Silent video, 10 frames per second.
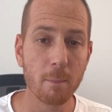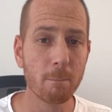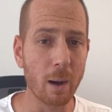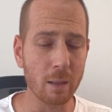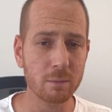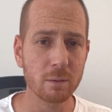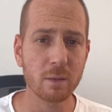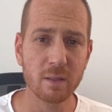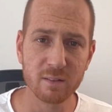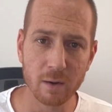But
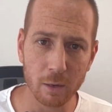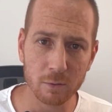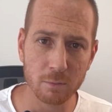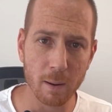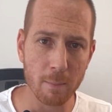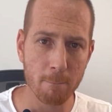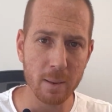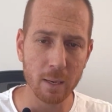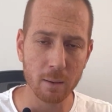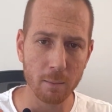it's guarded by a
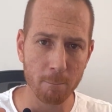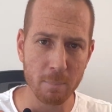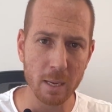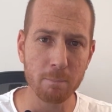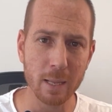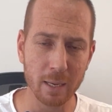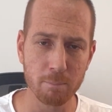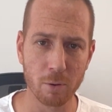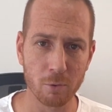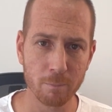big, big black
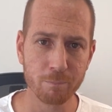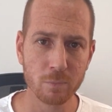bear.